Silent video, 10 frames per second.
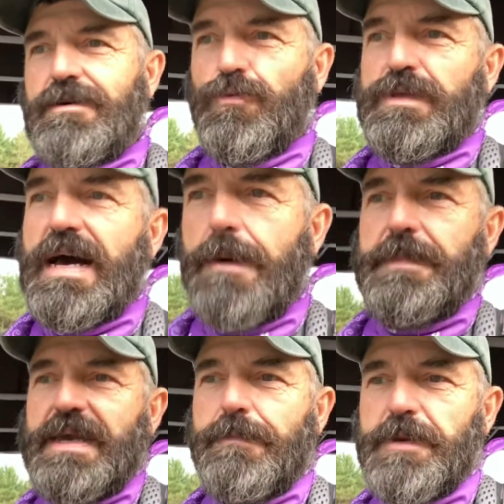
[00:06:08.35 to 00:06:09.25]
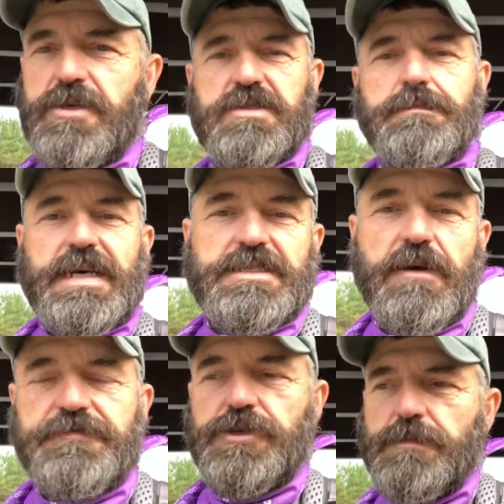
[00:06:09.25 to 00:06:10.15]
without me abusing
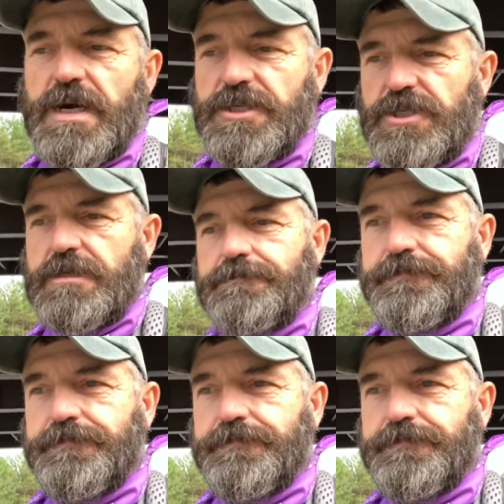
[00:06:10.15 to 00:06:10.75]
myself too much.